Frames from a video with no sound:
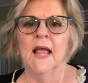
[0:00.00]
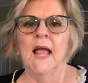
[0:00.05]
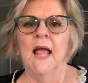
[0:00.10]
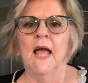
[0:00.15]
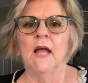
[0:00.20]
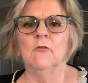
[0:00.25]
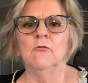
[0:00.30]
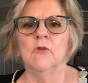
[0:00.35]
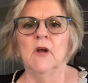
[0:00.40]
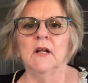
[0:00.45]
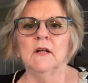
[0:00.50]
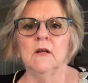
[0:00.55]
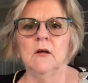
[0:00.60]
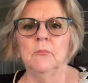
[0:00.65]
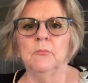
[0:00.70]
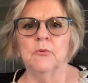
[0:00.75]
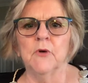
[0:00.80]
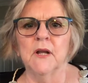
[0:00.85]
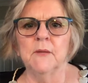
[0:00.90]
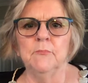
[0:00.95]
And
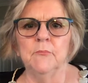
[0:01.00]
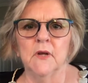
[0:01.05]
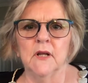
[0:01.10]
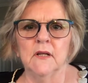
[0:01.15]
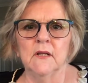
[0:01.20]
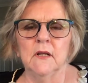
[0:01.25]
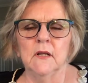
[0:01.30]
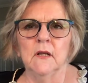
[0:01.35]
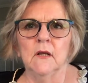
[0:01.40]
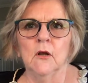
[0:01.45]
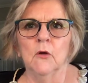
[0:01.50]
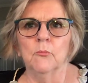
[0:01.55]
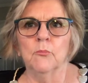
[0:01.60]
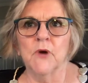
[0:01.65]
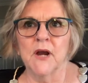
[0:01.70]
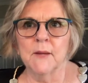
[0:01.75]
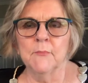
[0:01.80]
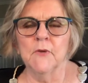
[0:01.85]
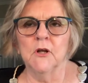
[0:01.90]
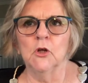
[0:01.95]
Rutger
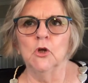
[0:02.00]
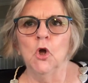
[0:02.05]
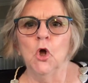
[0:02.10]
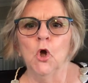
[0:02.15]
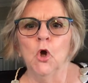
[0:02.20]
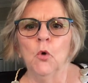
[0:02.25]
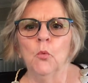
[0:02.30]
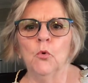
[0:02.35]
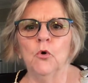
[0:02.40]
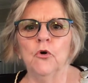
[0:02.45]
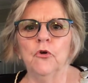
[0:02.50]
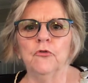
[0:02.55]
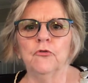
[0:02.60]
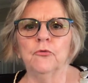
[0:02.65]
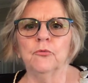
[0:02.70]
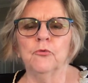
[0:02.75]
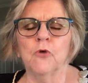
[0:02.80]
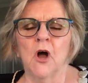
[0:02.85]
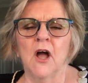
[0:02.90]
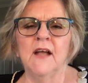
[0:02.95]
Bregman
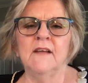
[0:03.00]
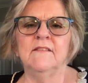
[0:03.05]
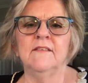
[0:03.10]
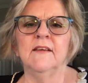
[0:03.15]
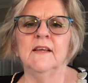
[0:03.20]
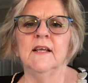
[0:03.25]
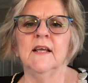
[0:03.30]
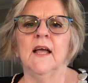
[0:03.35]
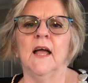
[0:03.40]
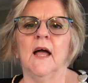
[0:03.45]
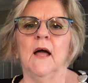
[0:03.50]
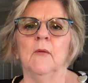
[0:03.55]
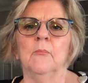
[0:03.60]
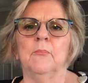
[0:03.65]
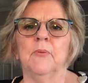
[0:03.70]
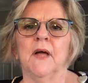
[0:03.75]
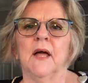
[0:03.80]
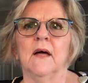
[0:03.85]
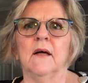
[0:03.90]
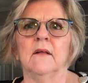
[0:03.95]
was writing
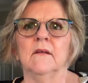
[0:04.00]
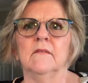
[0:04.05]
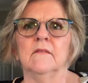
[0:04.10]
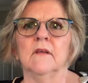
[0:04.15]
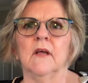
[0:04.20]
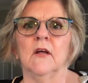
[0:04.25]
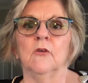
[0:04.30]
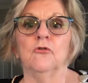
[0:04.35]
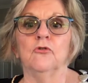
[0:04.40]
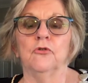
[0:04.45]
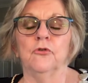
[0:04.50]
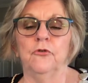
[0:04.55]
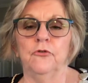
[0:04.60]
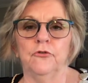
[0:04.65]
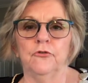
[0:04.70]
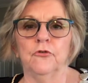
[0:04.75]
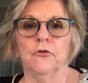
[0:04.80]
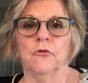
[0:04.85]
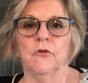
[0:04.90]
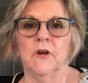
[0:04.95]
about a true
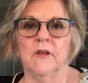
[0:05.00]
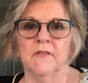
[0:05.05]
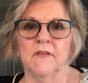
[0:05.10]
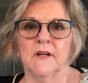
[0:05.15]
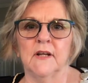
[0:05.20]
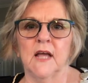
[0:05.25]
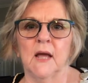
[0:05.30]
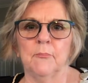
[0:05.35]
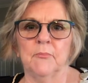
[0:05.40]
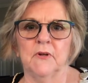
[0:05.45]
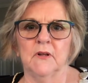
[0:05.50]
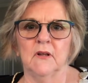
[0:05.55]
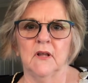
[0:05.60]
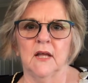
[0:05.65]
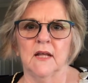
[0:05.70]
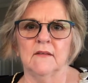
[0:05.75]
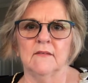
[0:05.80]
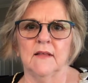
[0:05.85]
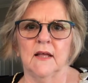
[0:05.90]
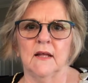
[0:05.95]
story that happened
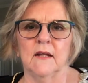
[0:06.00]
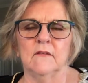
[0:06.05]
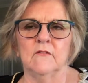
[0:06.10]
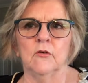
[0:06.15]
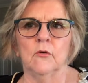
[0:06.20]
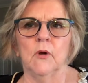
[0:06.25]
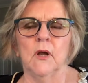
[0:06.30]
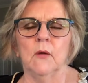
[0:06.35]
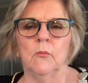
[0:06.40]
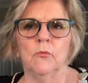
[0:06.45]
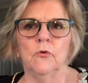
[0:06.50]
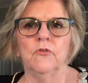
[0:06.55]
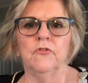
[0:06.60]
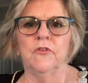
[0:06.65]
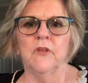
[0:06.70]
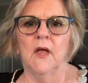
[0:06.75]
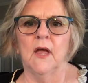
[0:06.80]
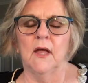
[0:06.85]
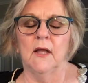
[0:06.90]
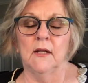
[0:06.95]
like that. So it
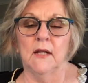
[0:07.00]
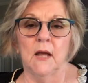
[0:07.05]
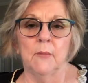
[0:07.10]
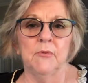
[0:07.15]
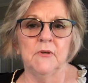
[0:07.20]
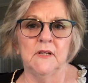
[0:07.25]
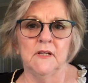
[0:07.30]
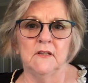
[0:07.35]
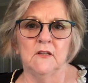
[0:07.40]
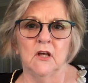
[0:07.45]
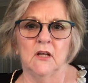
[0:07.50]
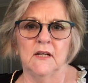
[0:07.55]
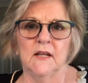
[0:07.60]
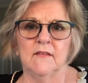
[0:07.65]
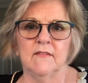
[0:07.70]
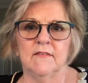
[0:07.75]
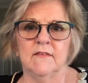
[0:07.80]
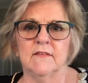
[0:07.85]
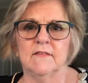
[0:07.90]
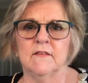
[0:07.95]
happened in
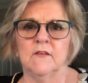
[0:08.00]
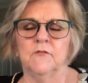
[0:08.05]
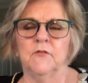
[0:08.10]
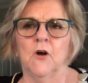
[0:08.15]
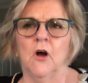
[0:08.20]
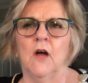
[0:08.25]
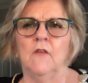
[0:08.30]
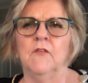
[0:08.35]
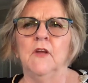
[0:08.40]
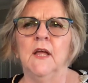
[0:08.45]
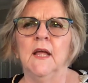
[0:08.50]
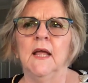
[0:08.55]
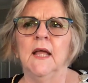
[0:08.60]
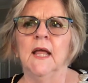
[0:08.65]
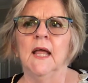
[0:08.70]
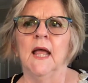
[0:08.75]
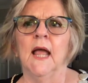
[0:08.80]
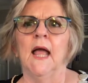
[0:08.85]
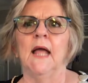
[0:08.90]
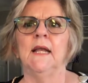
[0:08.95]
1965,
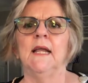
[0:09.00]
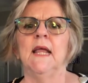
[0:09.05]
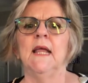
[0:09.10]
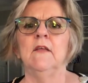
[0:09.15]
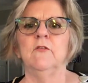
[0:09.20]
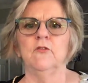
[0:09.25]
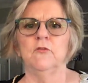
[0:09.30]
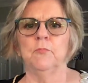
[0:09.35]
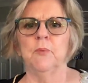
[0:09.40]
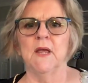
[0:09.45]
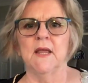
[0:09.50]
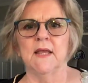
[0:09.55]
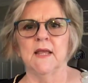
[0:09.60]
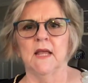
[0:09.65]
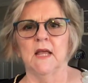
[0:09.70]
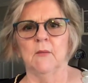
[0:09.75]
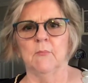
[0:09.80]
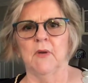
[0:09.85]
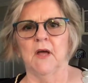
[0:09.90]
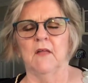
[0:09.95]
and he's
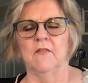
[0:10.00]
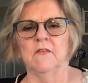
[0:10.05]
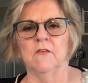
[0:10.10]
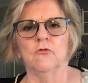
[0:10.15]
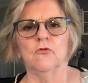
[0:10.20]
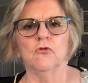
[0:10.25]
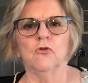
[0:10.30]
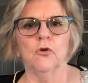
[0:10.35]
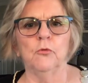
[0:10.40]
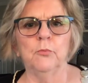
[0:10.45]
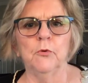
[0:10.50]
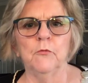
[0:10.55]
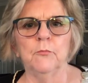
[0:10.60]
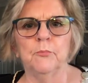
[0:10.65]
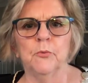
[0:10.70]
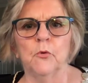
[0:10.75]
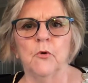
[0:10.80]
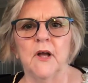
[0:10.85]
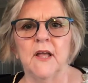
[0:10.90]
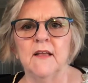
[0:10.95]
speaking about this group
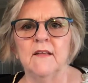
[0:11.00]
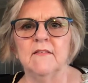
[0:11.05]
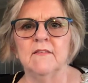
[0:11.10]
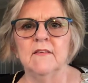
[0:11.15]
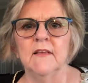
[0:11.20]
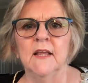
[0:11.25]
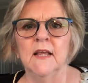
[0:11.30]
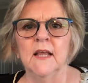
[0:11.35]
of boys